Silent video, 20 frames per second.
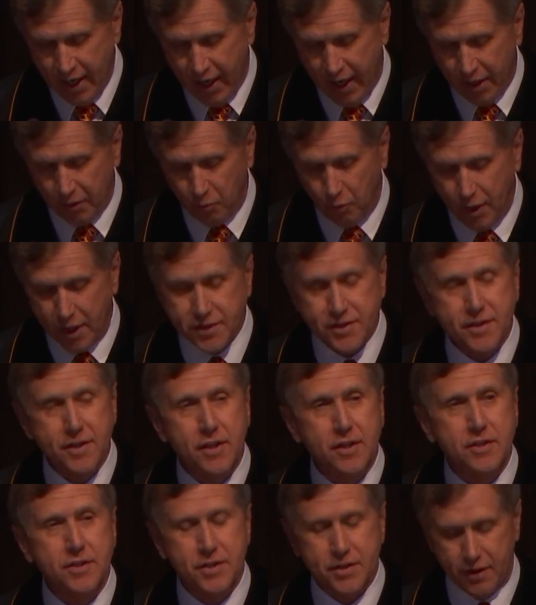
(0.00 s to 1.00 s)
and
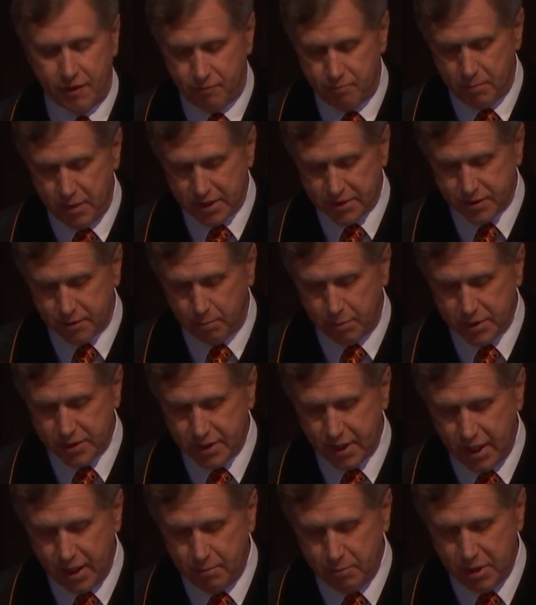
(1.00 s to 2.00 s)
residents of
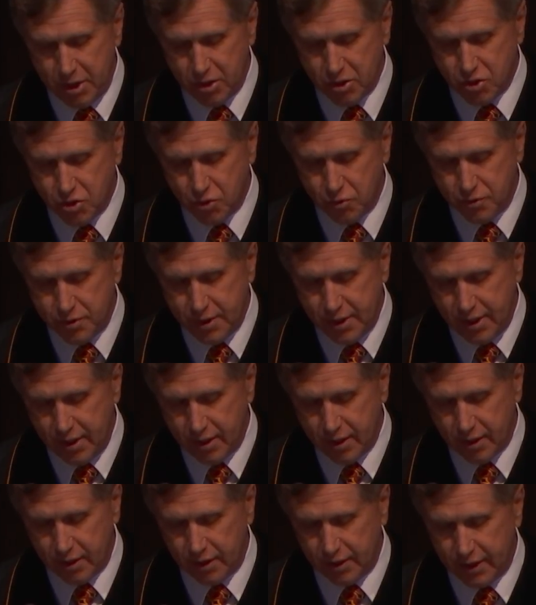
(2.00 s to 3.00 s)
Mesopotamia,
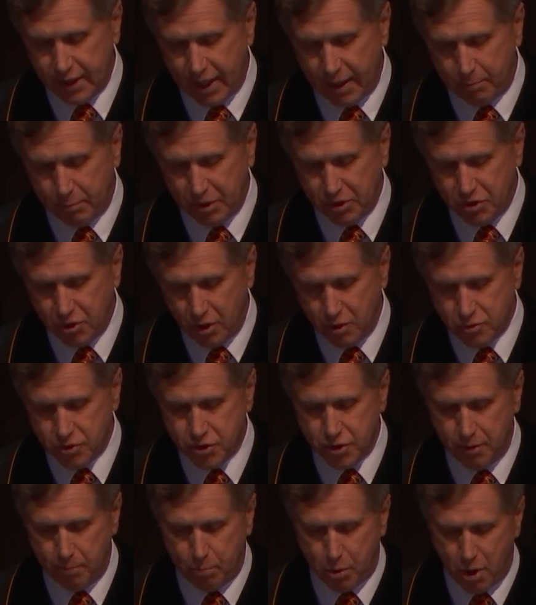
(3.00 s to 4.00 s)
Judea and
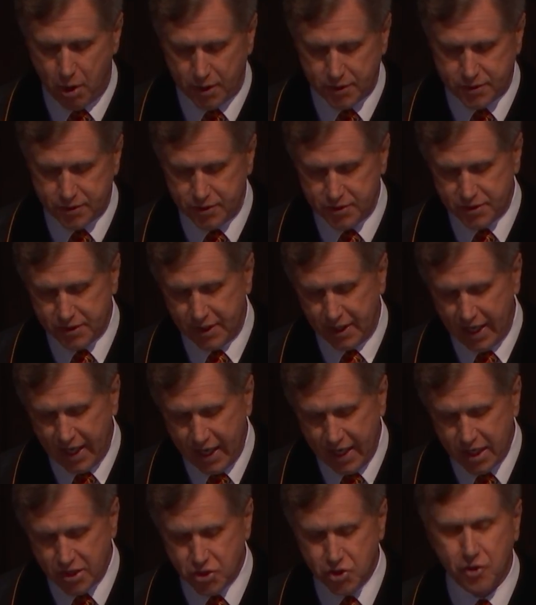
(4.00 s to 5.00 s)
Cappadocia, Pontus and
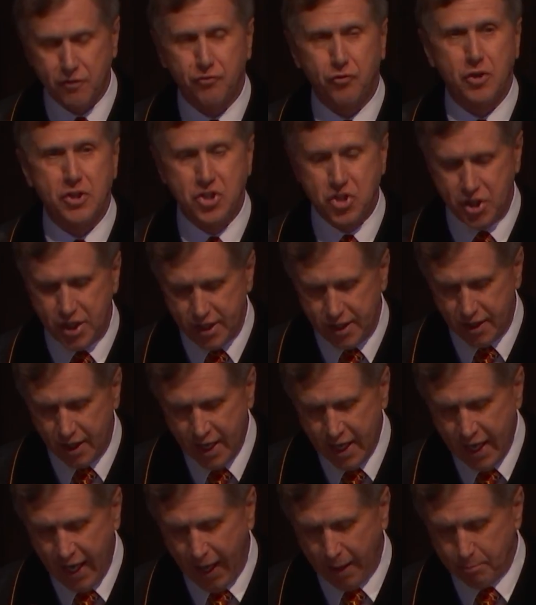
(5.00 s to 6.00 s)
Asia, Phrygia
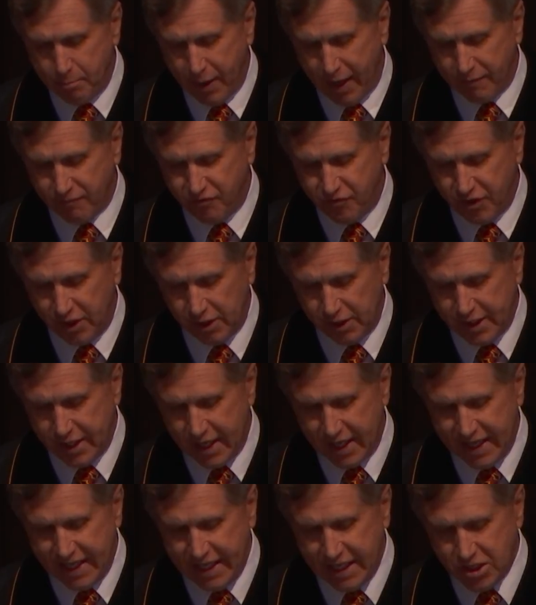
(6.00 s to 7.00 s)
and
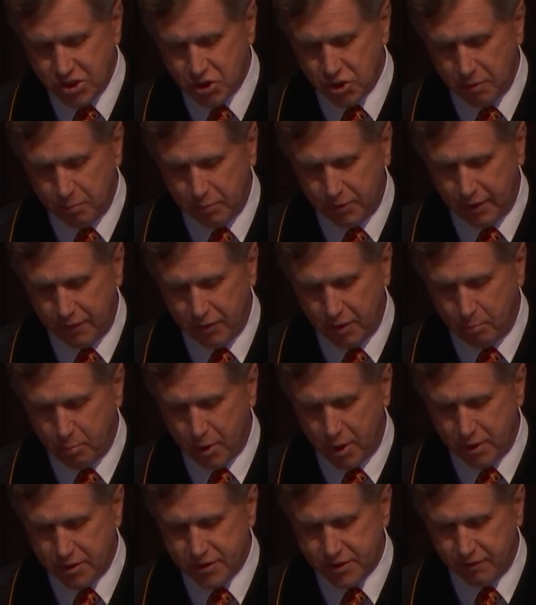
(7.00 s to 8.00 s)
Pamphylia, Egypt and the
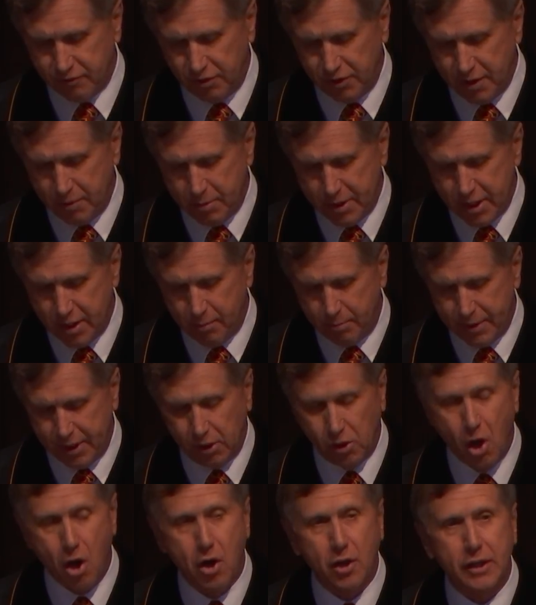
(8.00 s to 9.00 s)
parts of Libya
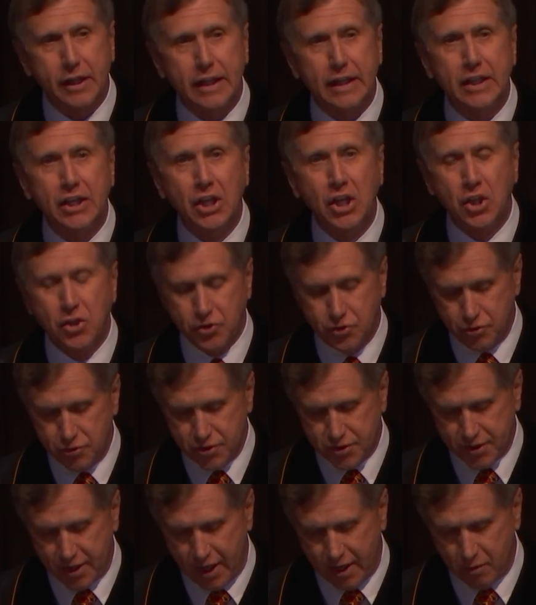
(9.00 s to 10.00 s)
belonging to
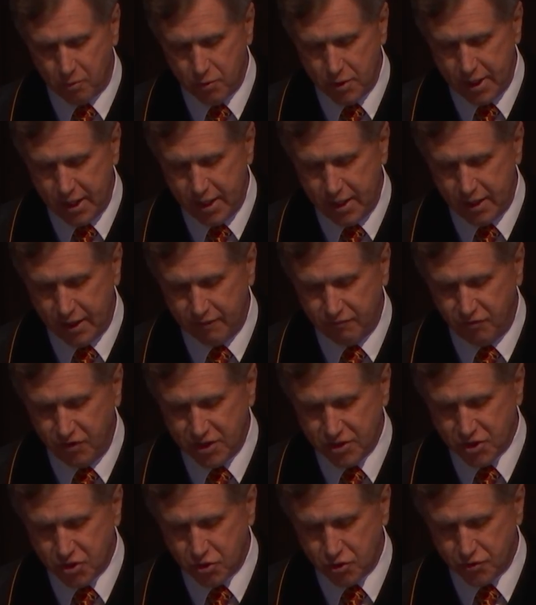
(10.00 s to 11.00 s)
Cyrene, and
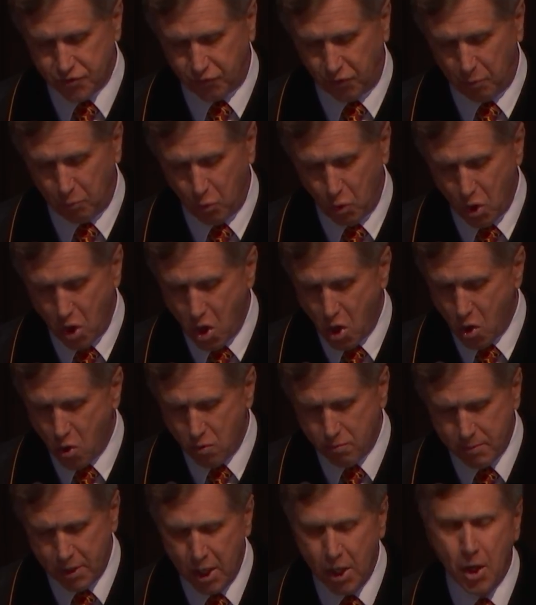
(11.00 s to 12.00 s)
visitors from
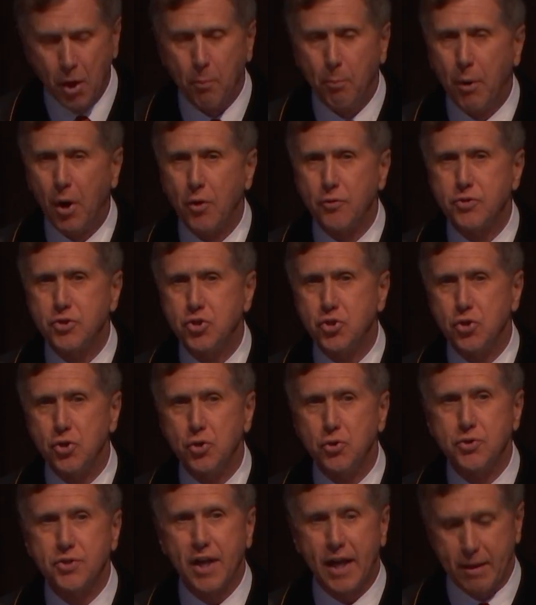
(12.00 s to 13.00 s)
Rome, both
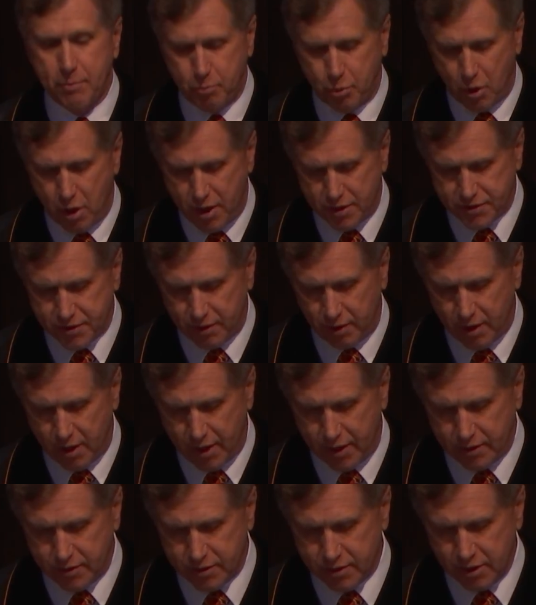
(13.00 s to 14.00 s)
Jews and
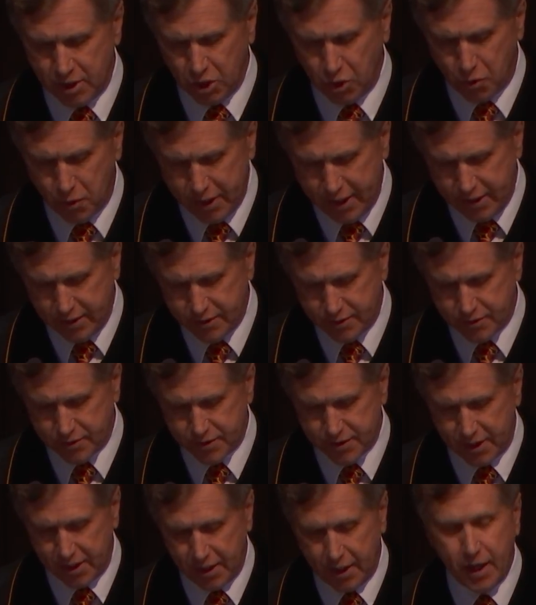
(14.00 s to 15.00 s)
proselytes,
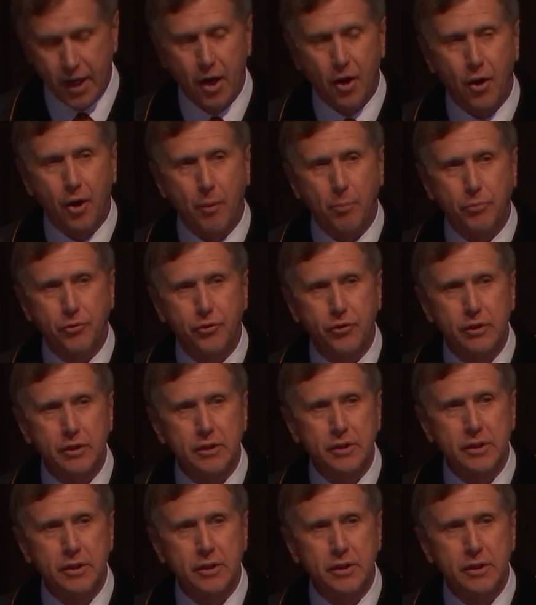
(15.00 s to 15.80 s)
Cretans and Arabs.